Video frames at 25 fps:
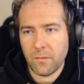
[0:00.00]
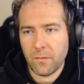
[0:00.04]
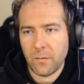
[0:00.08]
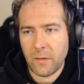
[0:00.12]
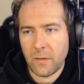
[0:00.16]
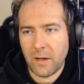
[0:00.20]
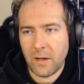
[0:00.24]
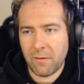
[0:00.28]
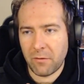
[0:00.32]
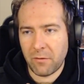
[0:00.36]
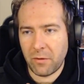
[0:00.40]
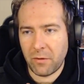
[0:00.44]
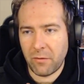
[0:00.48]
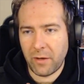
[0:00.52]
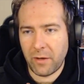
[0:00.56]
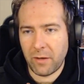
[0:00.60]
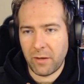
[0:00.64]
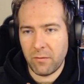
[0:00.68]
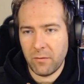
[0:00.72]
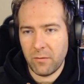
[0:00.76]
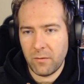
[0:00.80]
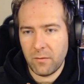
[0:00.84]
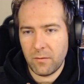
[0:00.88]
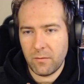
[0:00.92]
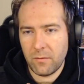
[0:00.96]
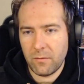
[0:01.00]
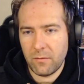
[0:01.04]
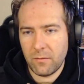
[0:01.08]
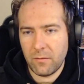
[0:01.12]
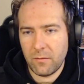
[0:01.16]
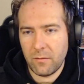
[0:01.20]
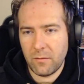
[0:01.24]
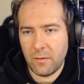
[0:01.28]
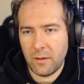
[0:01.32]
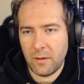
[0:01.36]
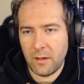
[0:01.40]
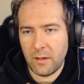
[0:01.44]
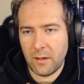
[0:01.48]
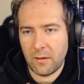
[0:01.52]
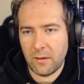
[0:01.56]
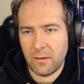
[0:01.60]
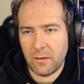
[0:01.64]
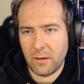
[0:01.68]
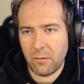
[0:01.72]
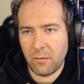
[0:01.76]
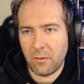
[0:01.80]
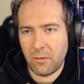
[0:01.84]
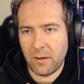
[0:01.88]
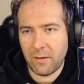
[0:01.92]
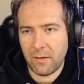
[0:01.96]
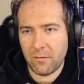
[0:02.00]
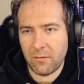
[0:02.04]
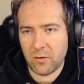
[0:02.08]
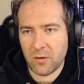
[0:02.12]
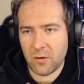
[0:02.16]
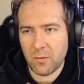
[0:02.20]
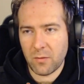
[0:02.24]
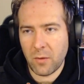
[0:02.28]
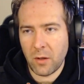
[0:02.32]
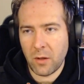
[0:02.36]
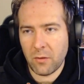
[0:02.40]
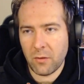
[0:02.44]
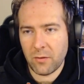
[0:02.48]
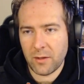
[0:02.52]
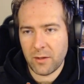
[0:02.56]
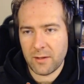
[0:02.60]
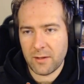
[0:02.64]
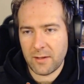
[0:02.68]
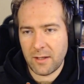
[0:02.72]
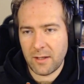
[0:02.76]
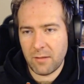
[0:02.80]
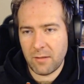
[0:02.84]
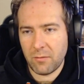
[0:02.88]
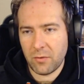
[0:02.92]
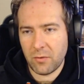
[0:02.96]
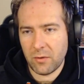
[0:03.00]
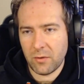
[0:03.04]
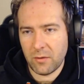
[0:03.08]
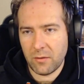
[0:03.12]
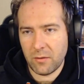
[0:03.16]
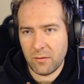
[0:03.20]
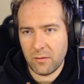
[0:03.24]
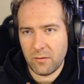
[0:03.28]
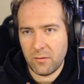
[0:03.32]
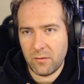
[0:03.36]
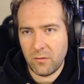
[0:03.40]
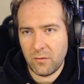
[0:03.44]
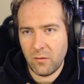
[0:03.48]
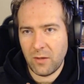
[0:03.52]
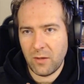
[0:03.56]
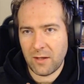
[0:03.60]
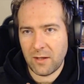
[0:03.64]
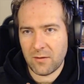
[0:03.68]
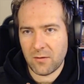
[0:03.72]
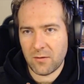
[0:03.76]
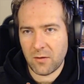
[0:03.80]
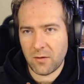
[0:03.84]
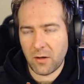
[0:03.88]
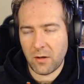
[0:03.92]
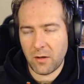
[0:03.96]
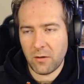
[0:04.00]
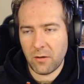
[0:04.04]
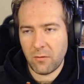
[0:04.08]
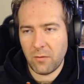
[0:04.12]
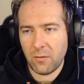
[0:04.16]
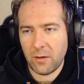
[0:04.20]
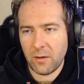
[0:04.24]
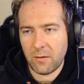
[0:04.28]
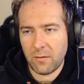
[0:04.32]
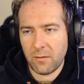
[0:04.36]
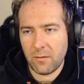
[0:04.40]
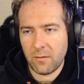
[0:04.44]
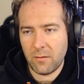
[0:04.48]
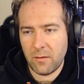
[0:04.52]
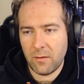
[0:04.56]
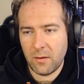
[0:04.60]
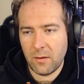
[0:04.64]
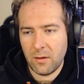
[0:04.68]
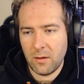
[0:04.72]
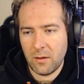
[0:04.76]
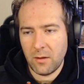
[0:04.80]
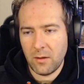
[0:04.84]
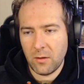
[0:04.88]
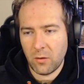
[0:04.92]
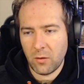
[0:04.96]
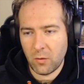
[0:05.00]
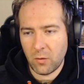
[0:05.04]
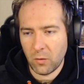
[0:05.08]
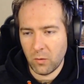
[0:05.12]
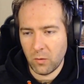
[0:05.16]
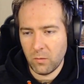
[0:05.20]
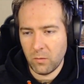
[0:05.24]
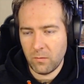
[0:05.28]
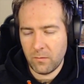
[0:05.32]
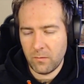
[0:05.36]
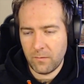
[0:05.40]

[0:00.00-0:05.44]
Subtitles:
every round. And then we have a smaller example to get started with. Cool.